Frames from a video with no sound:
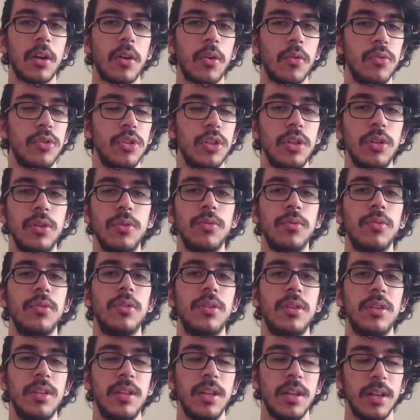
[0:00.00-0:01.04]
continue
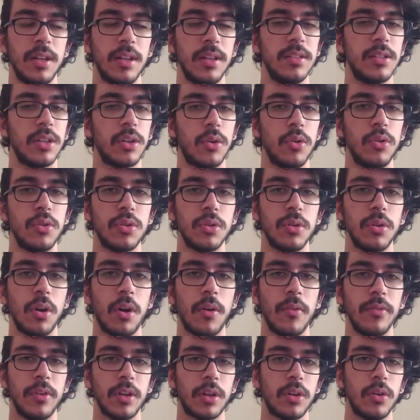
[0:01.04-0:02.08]
the execution
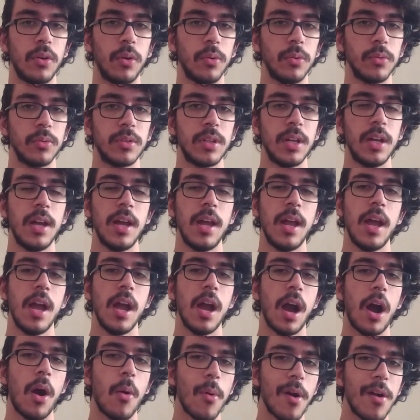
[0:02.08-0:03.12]
of the code.
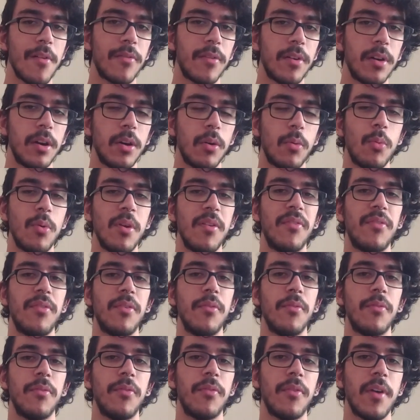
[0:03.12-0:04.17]
However, if
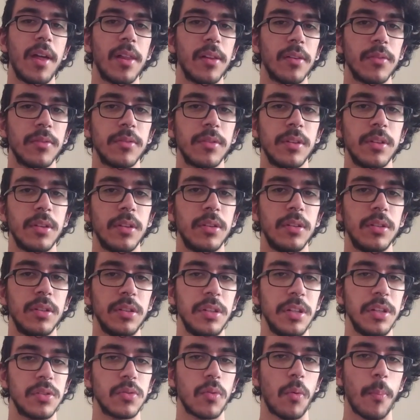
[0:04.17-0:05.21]
you fail
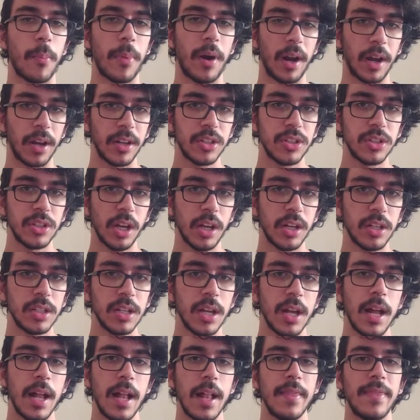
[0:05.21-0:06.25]
this compare
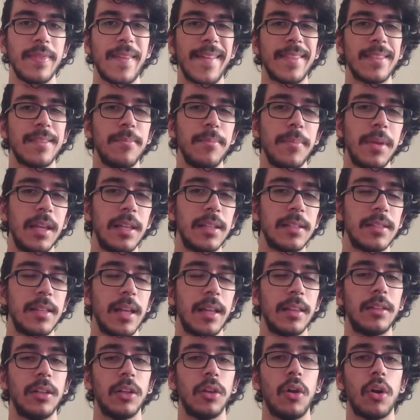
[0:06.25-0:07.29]
exchange, that means
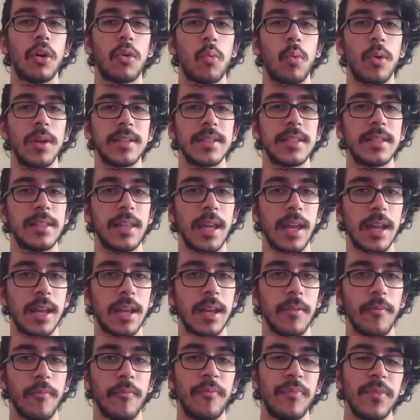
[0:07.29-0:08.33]
that the lock was
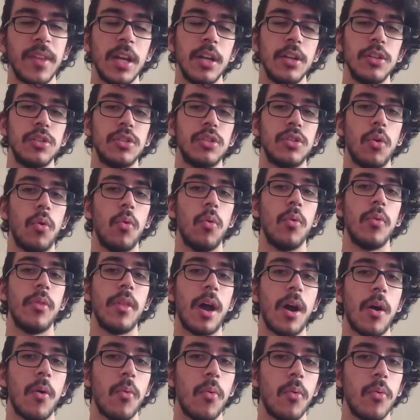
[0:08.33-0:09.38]
taken. So
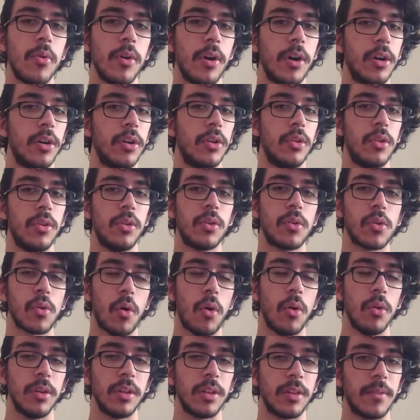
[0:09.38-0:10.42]
now
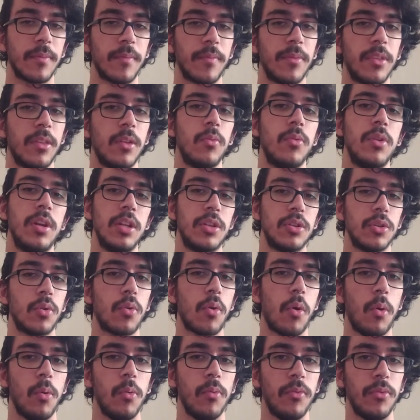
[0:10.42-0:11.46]
we need to
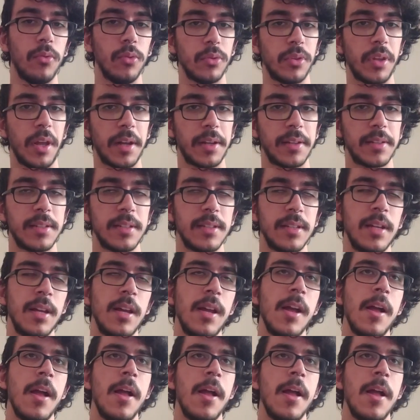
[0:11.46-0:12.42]
call Futex,